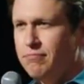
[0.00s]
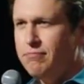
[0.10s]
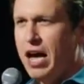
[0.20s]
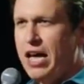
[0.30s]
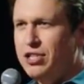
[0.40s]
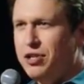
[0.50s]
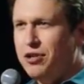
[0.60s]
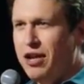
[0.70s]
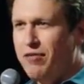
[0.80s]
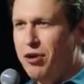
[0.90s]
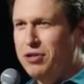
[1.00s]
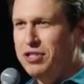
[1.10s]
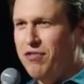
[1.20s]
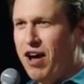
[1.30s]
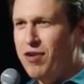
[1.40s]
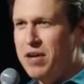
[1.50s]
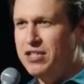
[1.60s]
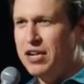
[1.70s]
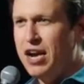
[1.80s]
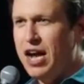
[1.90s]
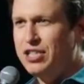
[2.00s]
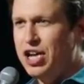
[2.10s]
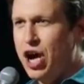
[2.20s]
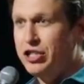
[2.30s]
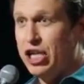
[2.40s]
I ate her liver with some fava beans and a nice Chianti.